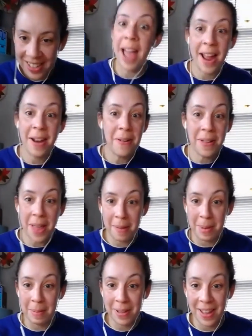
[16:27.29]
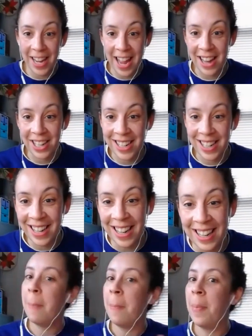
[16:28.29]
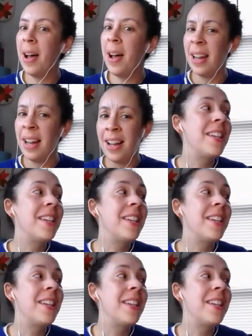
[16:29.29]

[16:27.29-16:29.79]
I know a lot of people like Hatchet, but